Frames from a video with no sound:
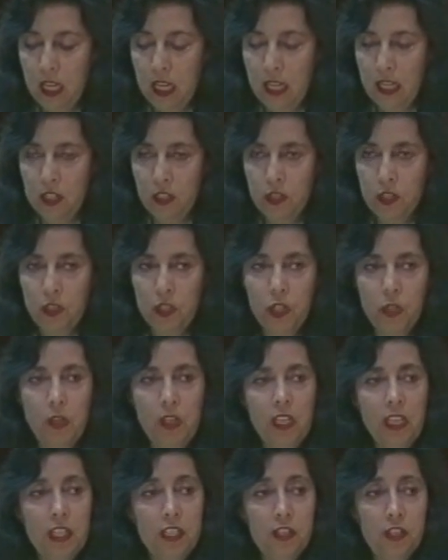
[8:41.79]
So
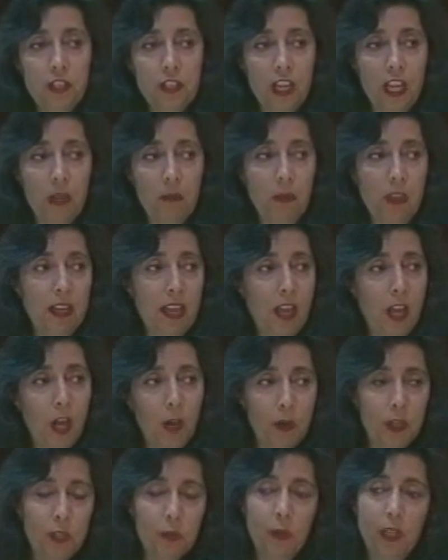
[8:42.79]
during lunchtime, when I
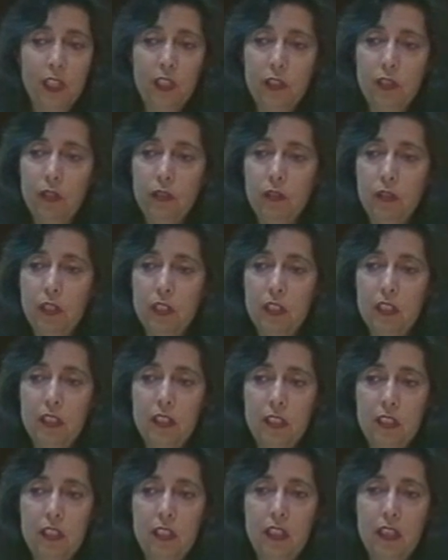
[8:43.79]
always went to
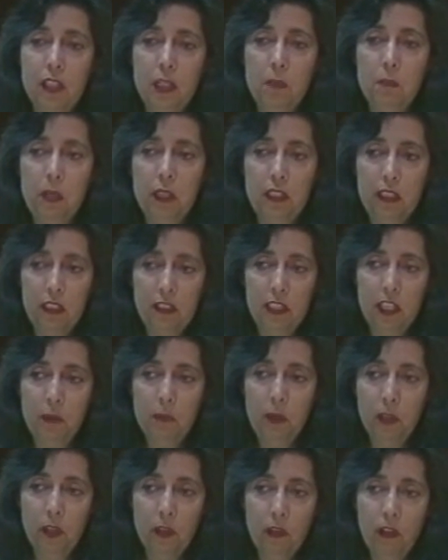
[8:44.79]
sit at the picnic
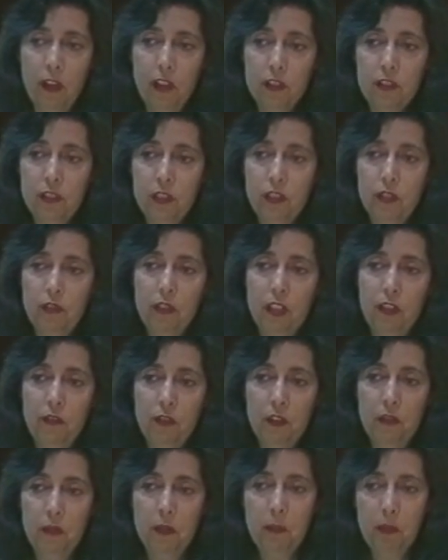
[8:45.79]
table across the street
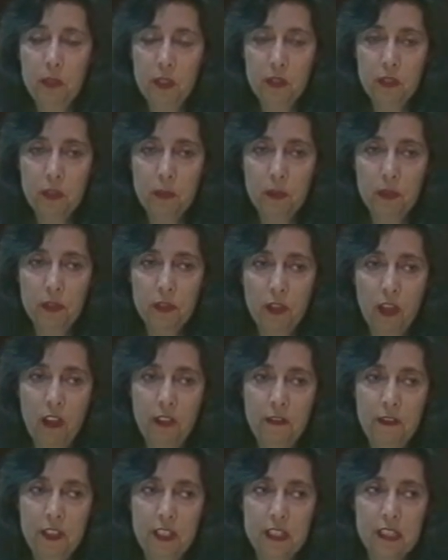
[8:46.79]
from the principal's
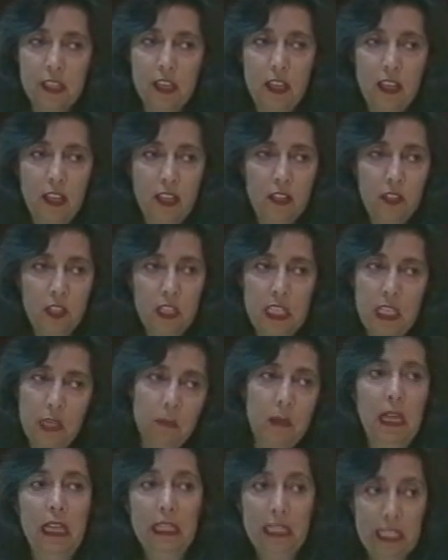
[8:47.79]
office to eat
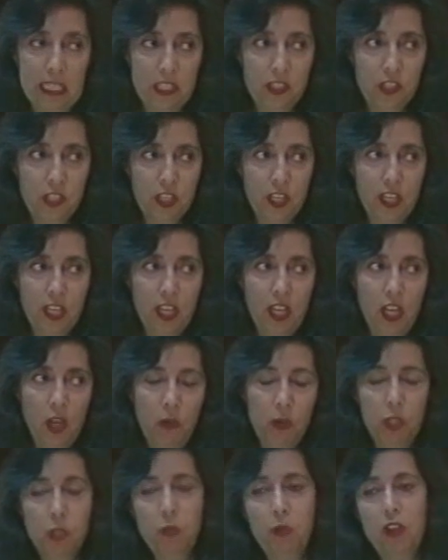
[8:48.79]
my lunch,
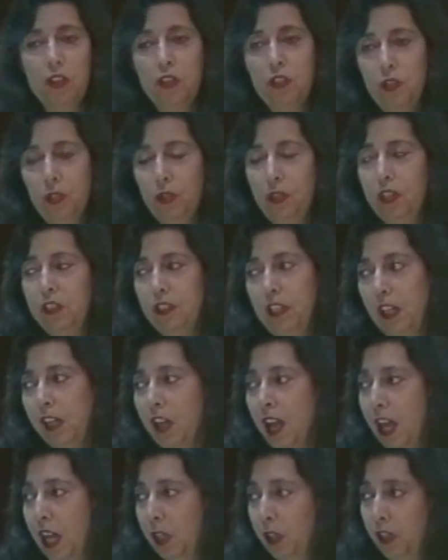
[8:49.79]
was where the students had
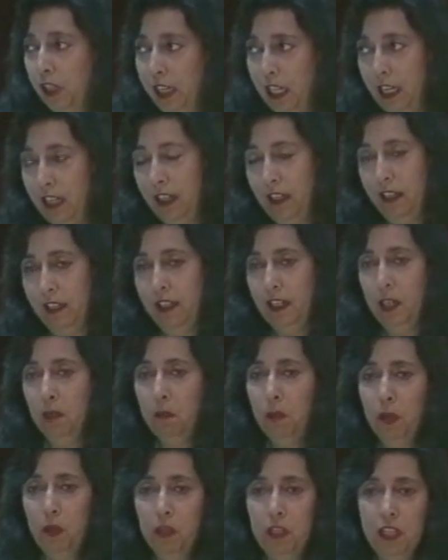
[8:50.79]
congregated in
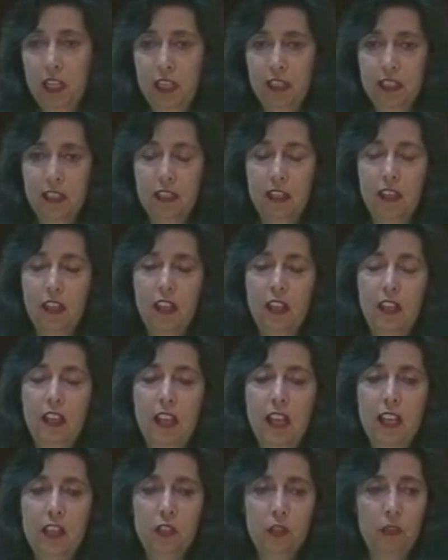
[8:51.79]
protest.
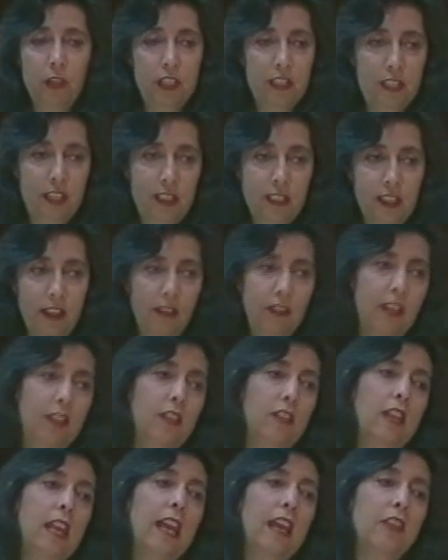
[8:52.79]
And so I sat down and
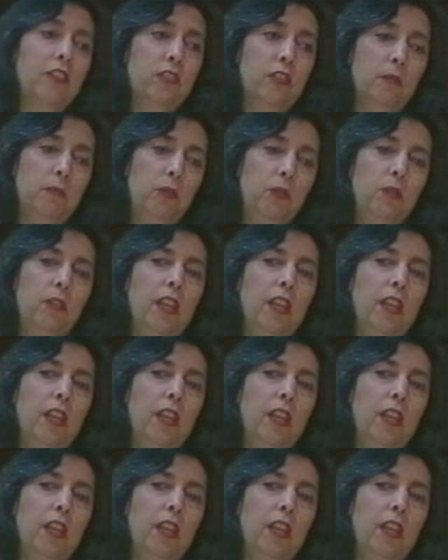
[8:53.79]
asked them, do